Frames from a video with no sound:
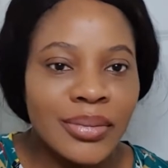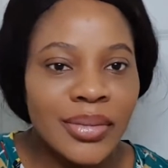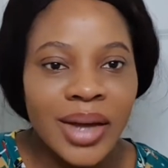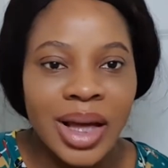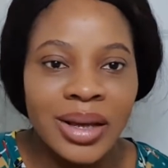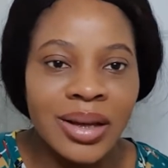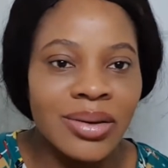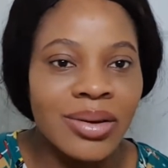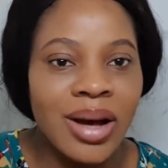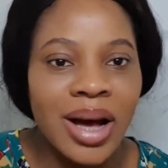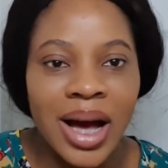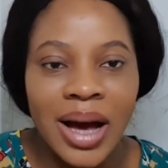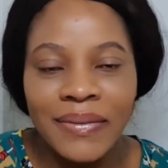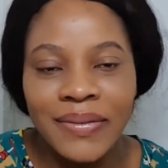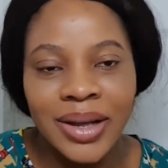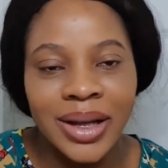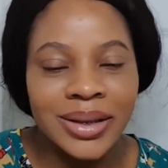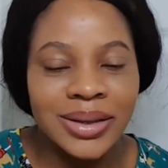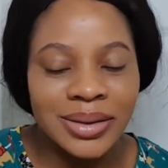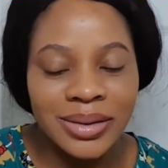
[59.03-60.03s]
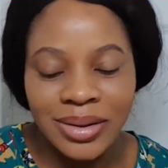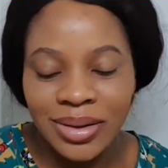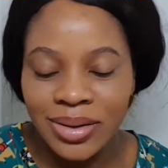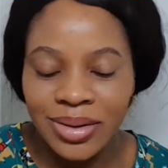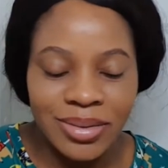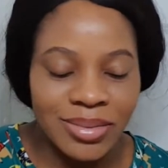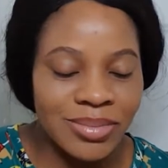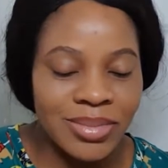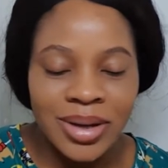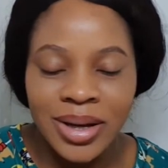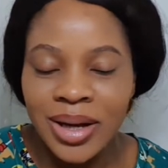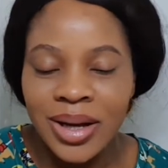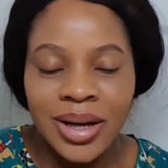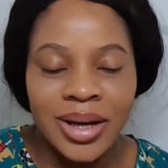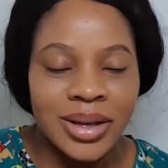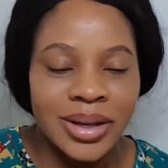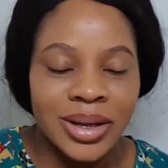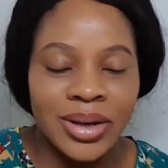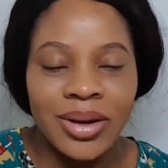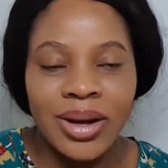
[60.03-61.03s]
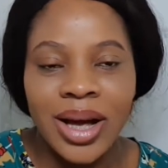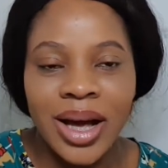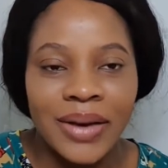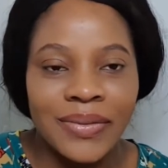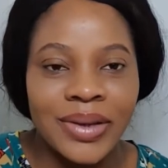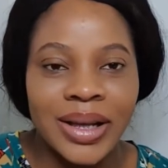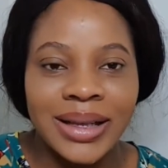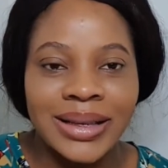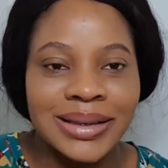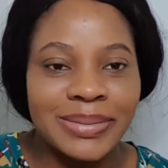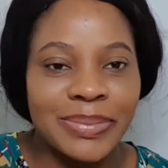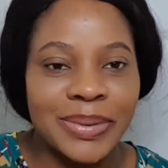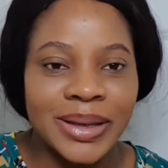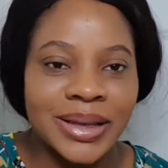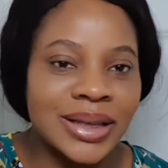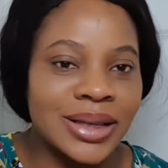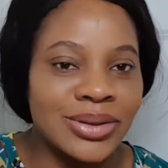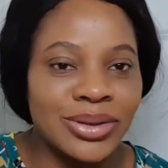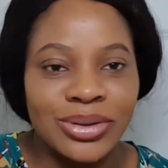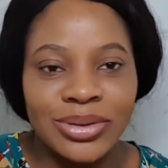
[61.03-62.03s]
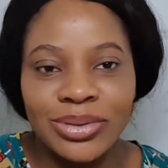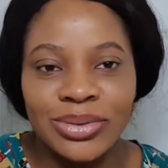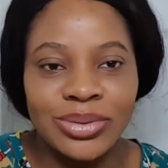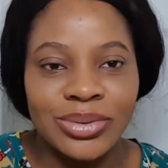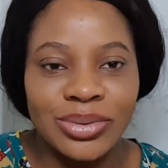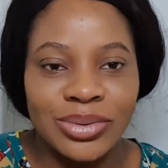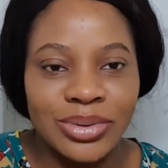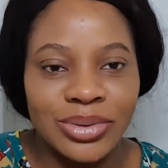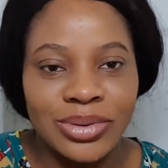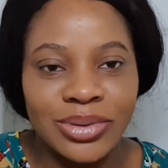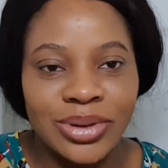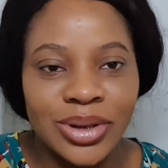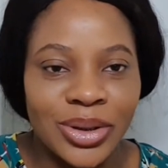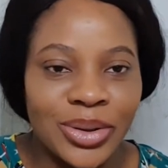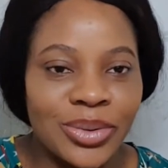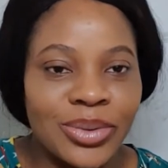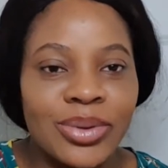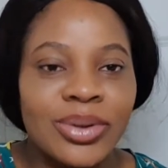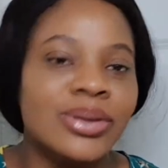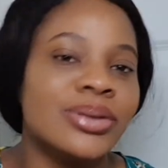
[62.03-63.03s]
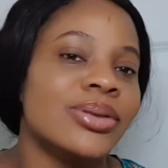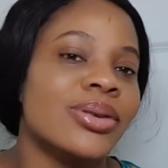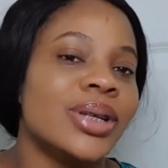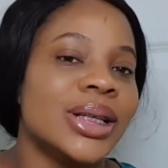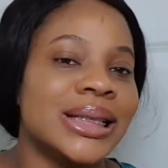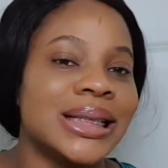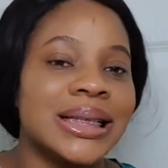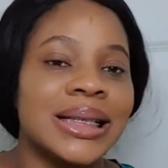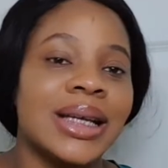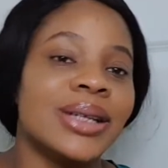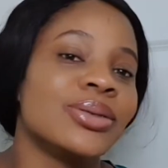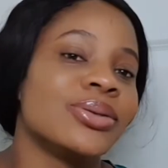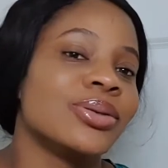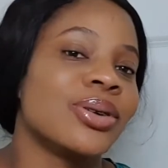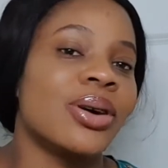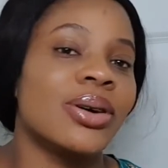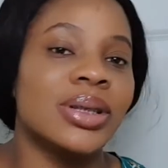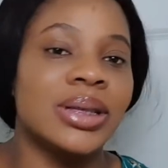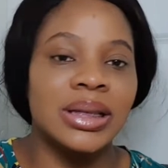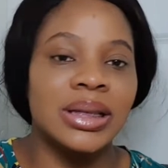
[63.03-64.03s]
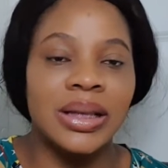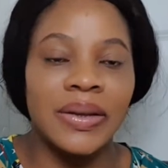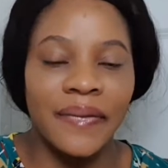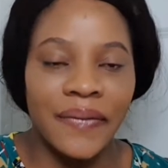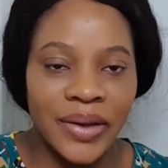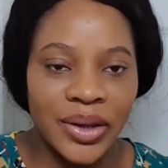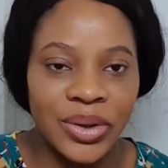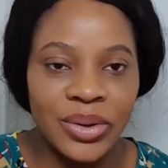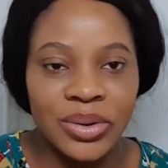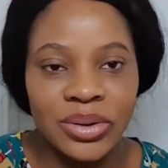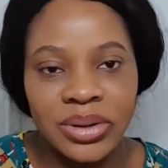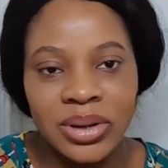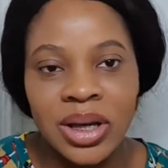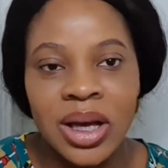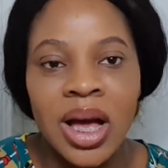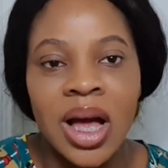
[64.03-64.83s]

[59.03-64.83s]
I don't have that patience to, so it's there to cut videos.